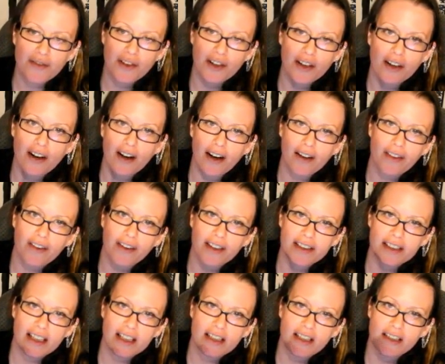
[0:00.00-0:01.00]
for
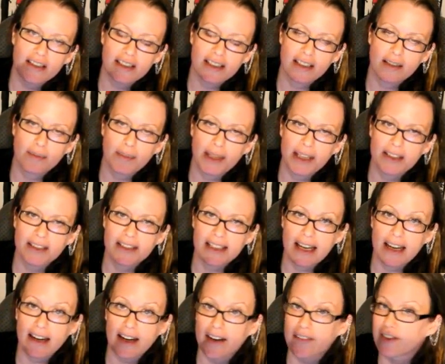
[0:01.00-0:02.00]
authorizations and appeals
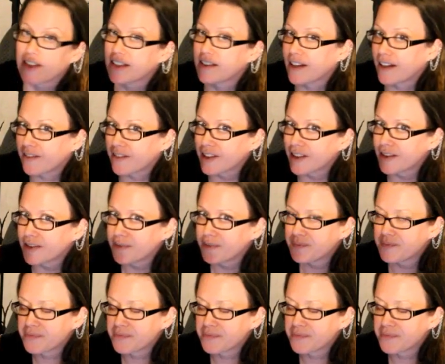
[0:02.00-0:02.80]
at every level.